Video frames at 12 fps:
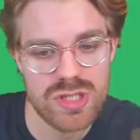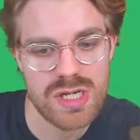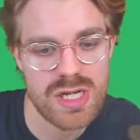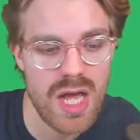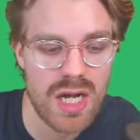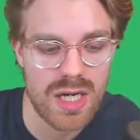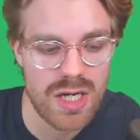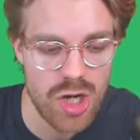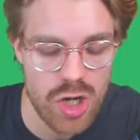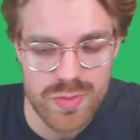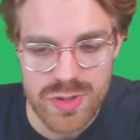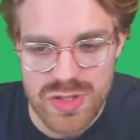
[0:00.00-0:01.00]
luck. I
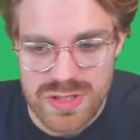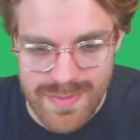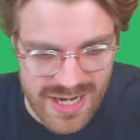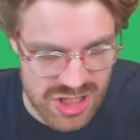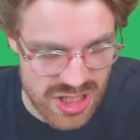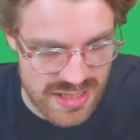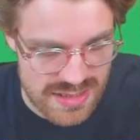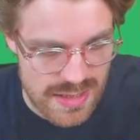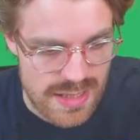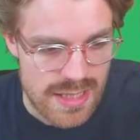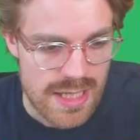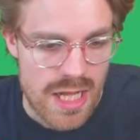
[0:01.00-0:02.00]
hope you smash it.
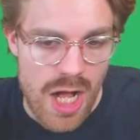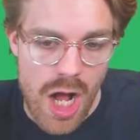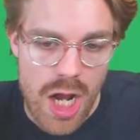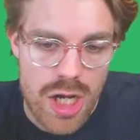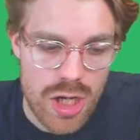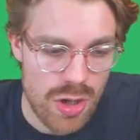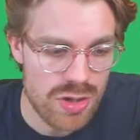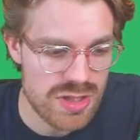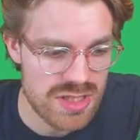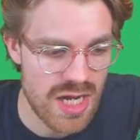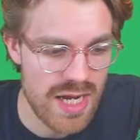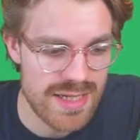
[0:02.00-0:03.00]

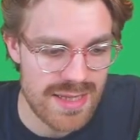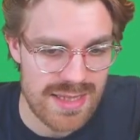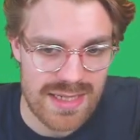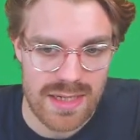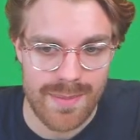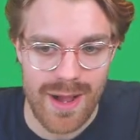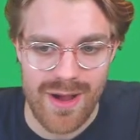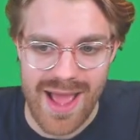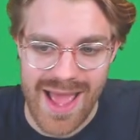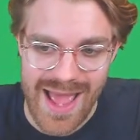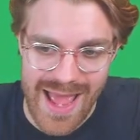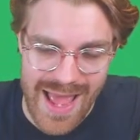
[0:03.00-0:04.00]
Alongside thinking about
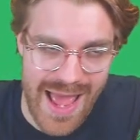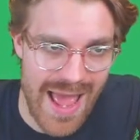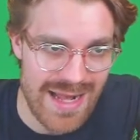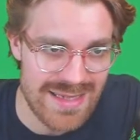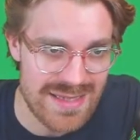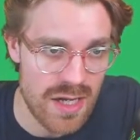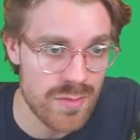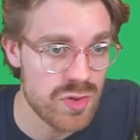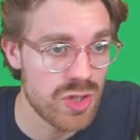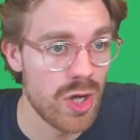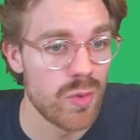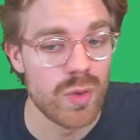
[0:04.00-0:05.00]
enzymes,
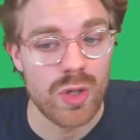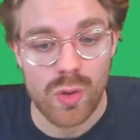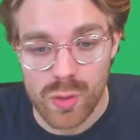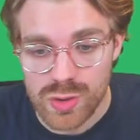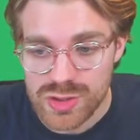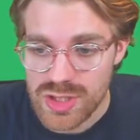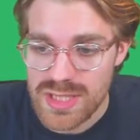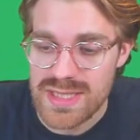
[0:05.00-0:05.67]
though, we also need to